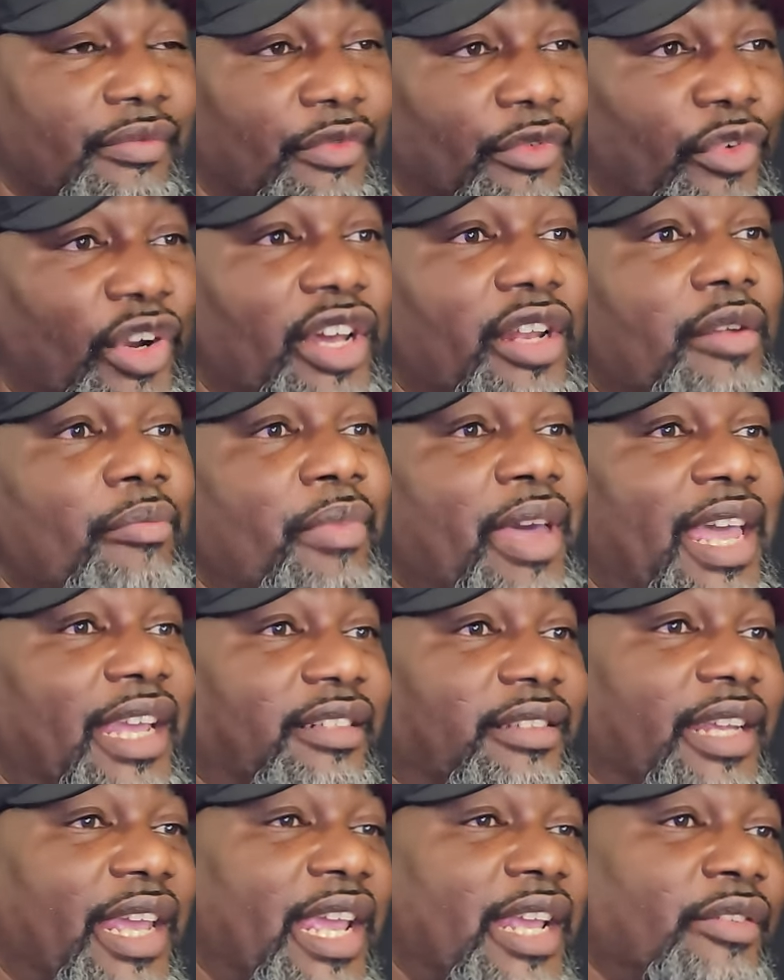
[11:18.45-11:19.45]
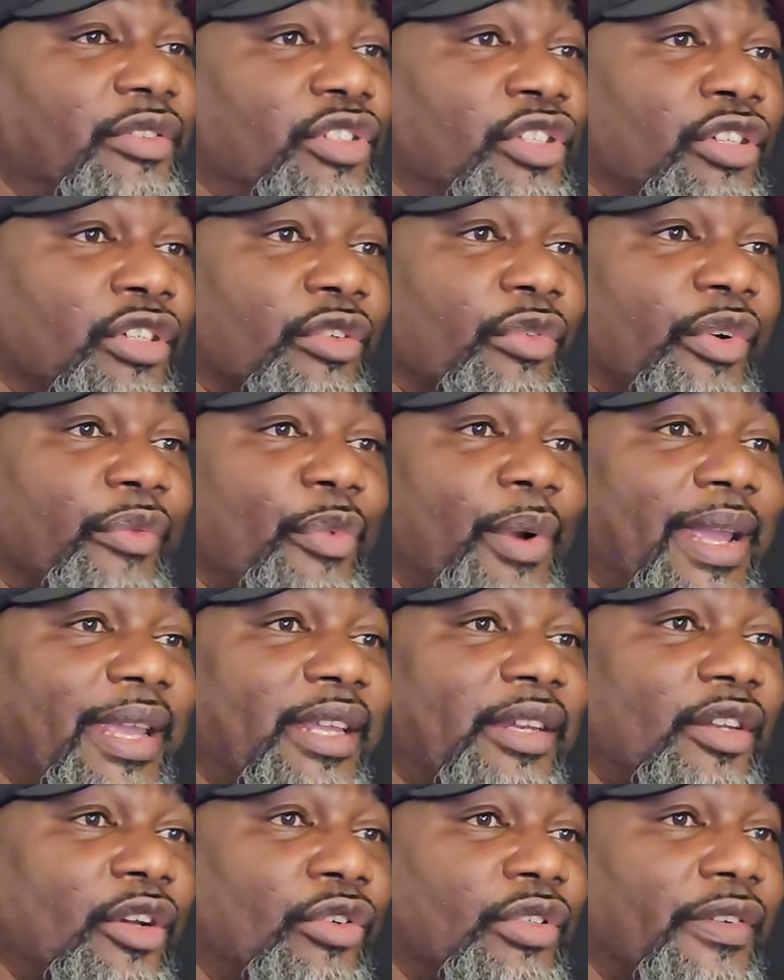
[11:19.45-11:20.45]
Running back James Cook
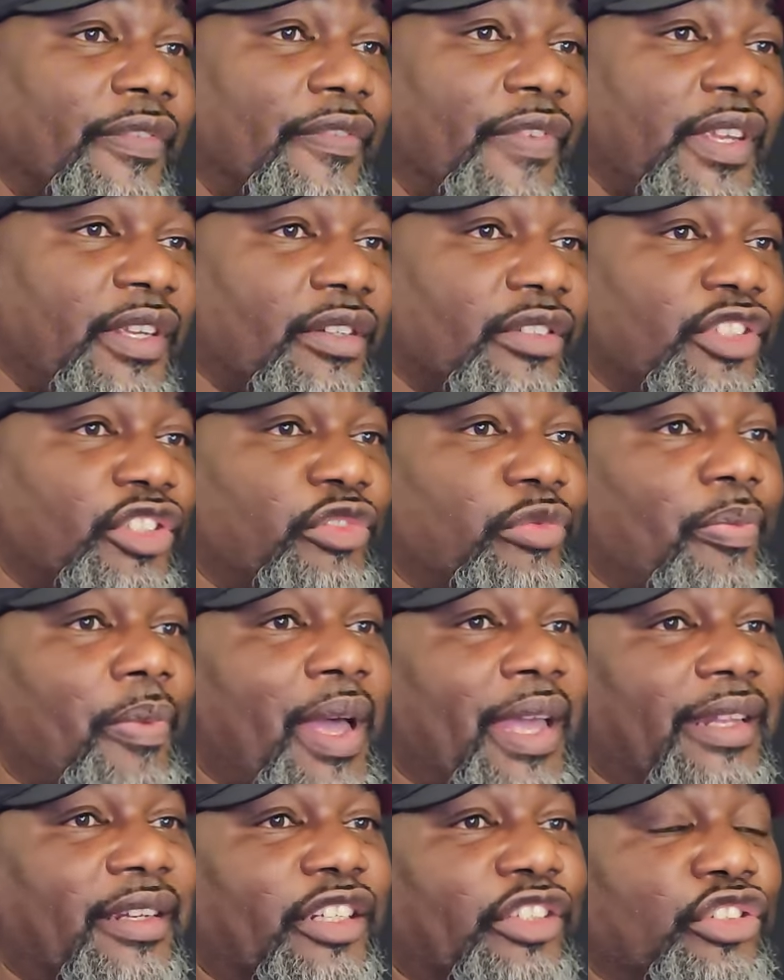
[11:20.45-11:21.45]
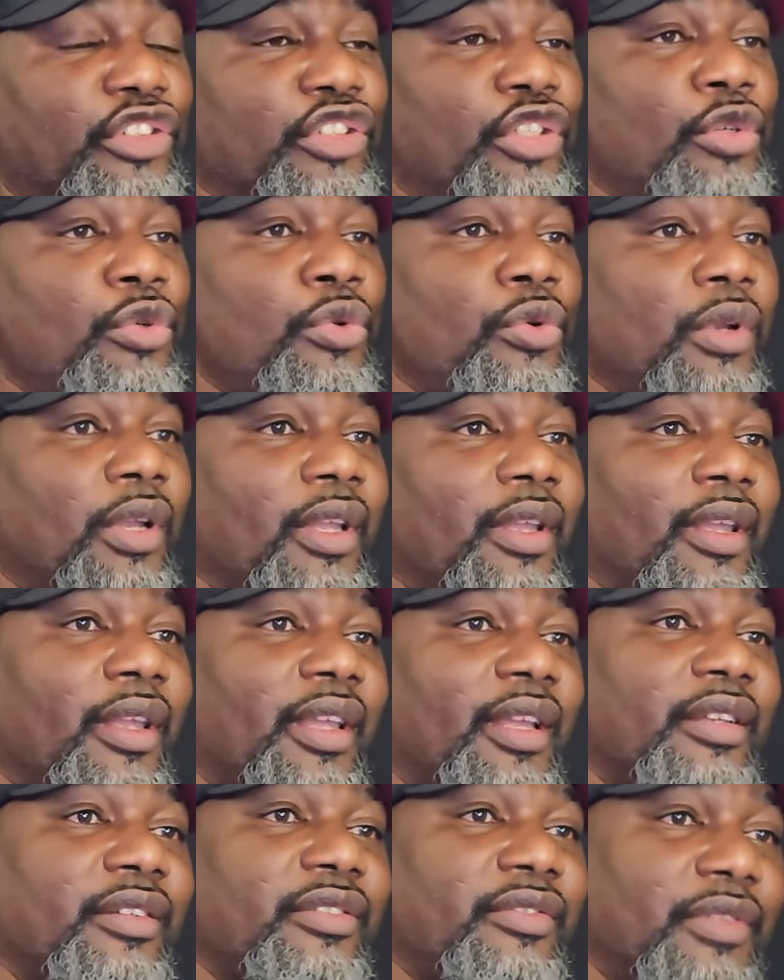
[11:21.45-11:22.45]
remained on the field despite the 2
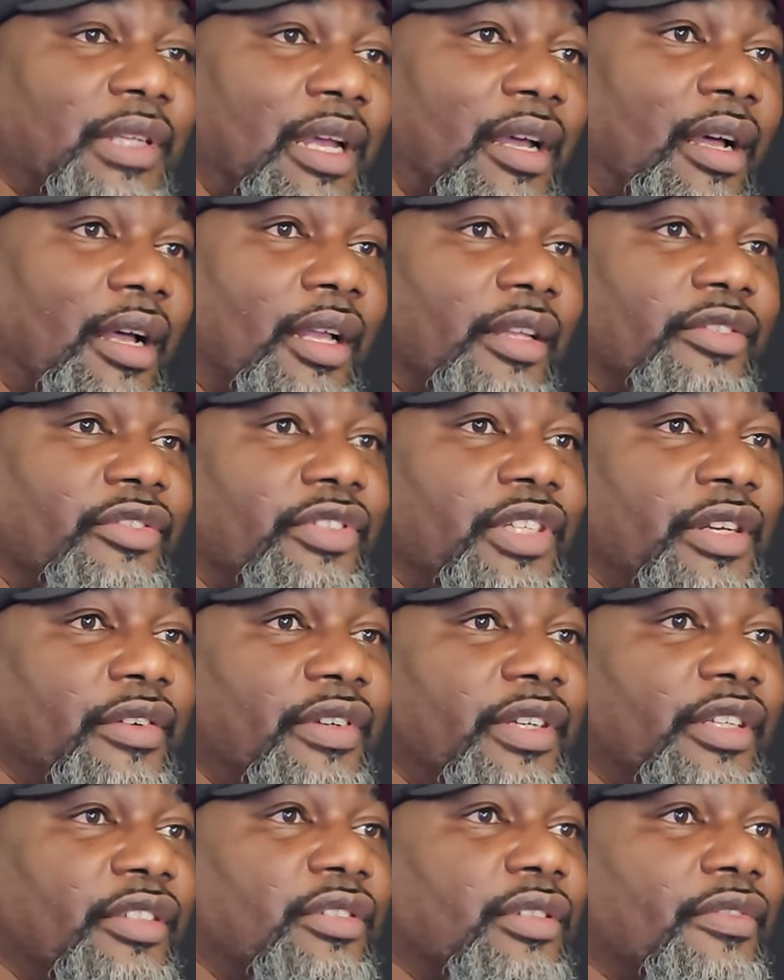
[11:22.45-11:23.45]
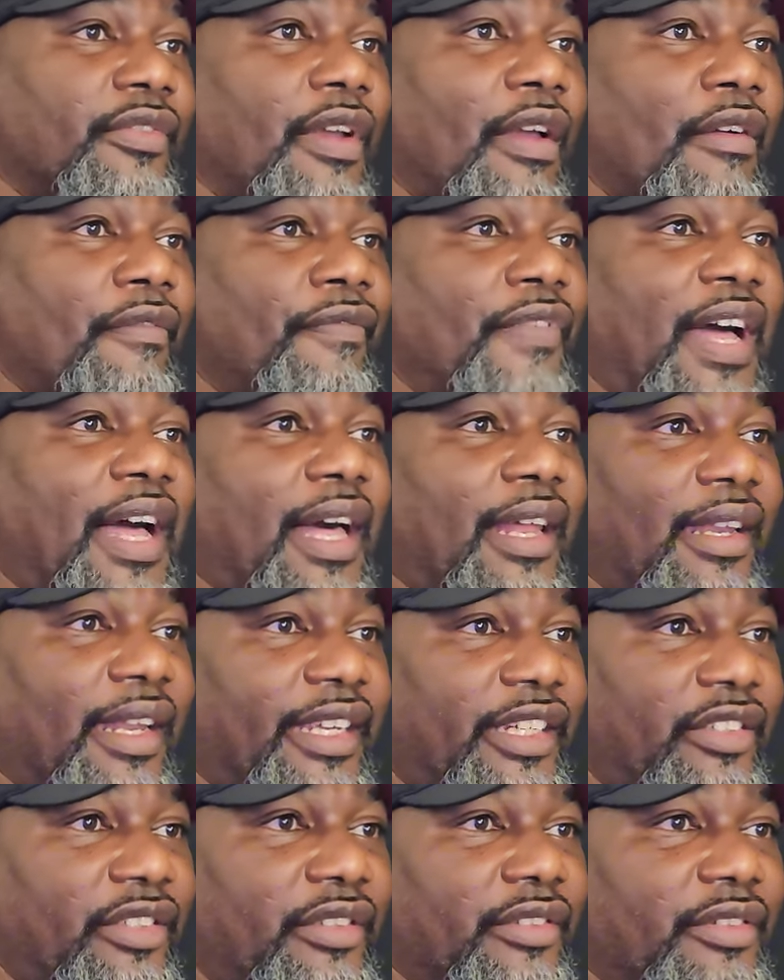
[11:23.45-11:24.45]
serious
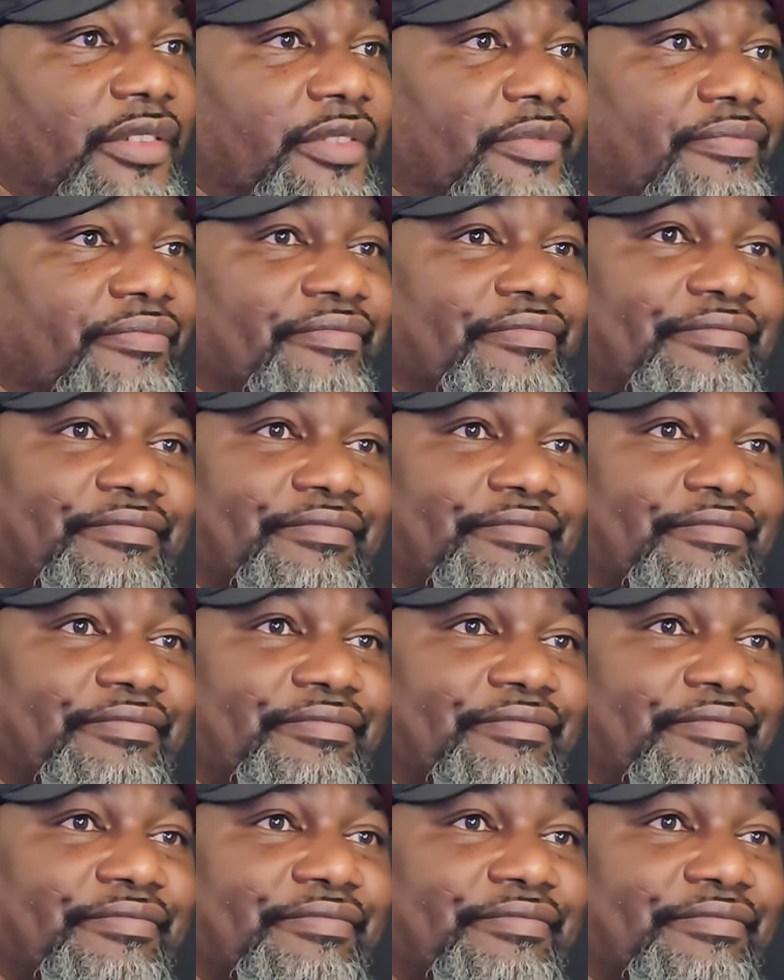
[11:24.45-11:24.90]
violations.